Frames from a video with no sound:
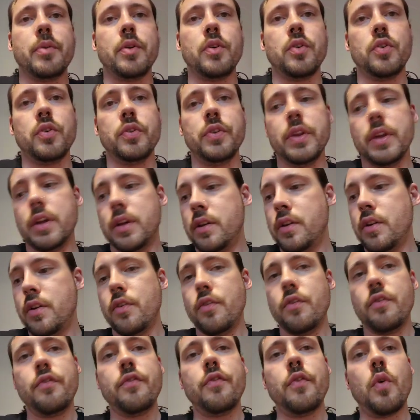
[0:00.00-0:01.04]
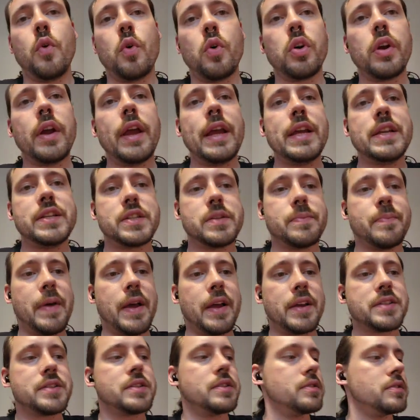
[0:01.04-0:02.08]
pulled 4
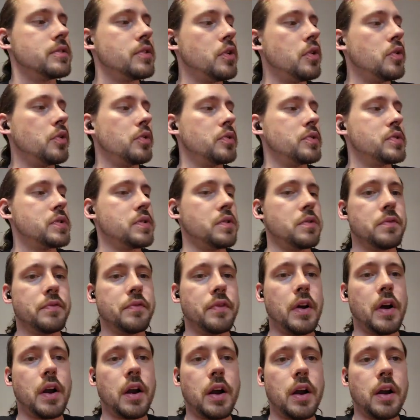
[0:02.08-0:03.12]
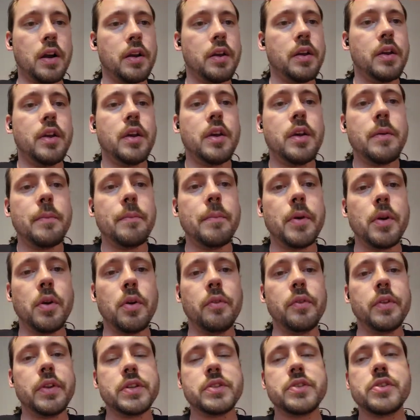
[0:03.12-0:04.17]
A-Specs in total so far, but
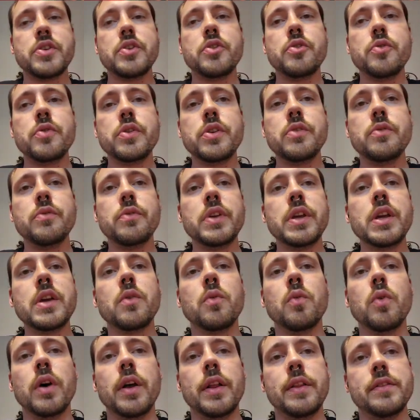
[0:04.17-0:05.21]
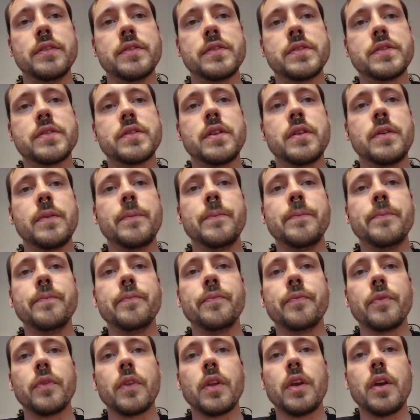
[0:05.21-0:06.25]
only 2 unique ones.
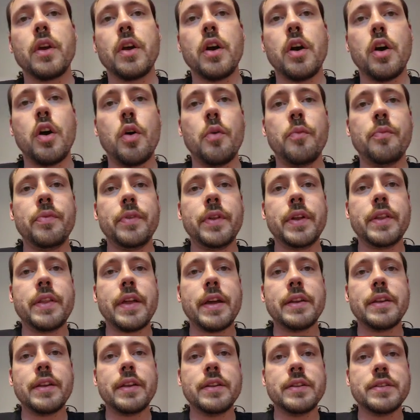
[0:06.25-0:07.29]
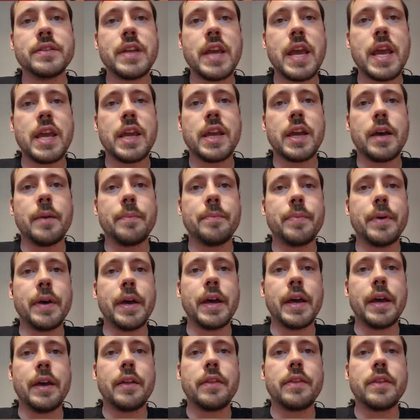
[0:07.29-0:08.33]
Hopefully that didn't take up
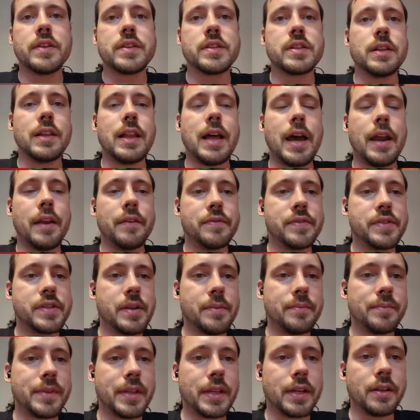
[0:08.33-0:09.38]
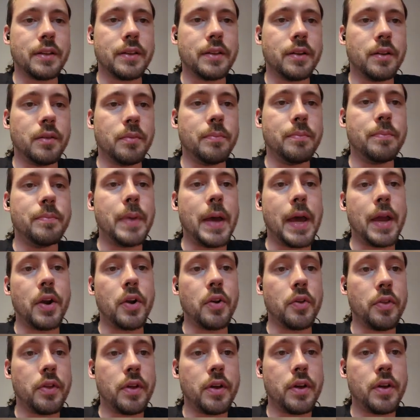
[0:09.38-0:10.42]
the slot of something a little
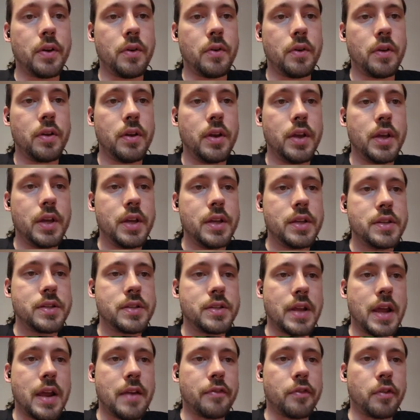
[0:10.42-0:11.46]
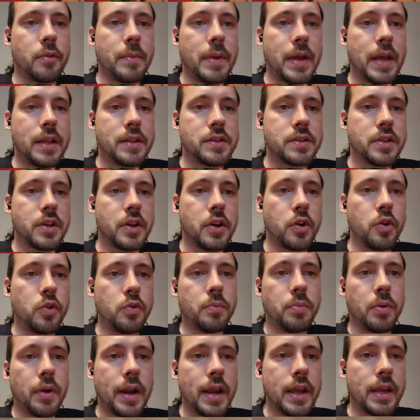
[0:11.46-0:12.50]
better, though. Cypherman's Code
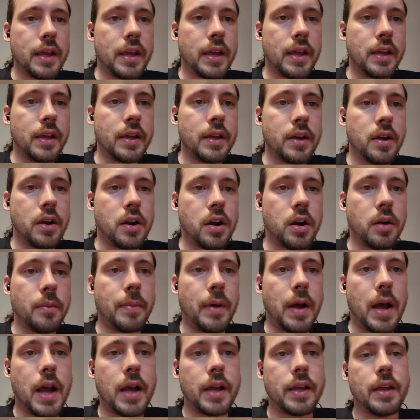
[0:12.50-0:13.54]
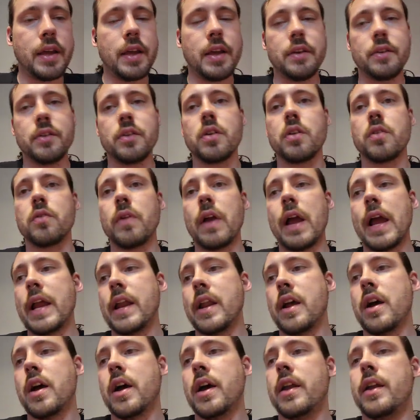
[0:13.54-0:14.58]
Breaking, Arbok, and
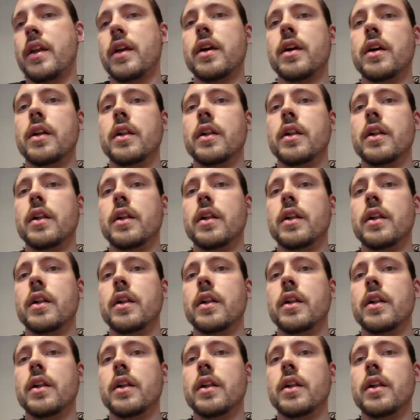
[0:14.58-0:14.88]
Koraidon.